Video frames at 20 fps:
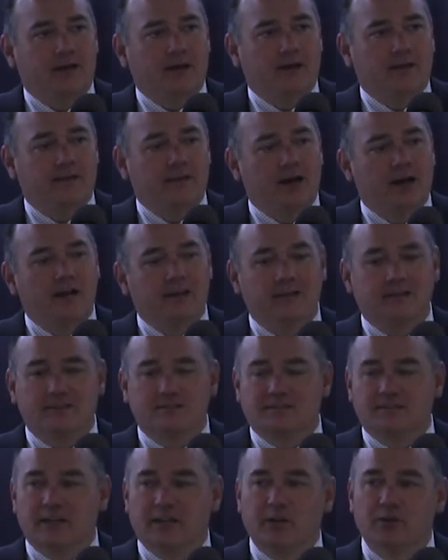the
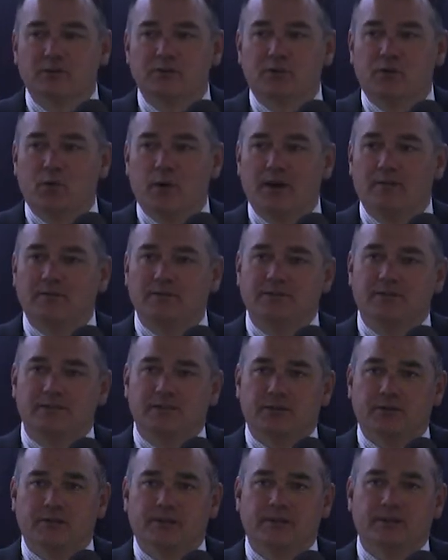Huntington Center is a great
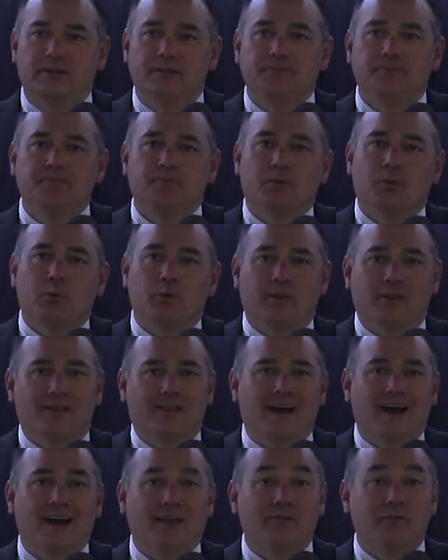facility with a
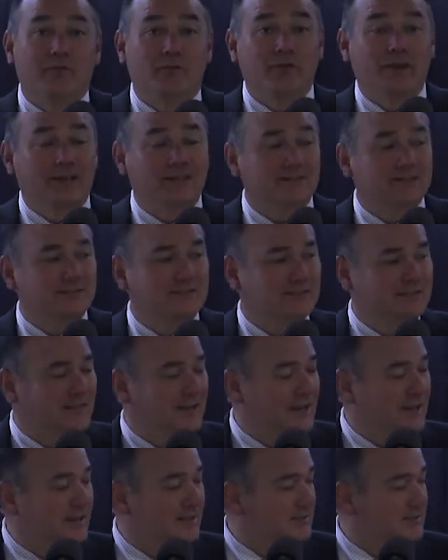lot of events.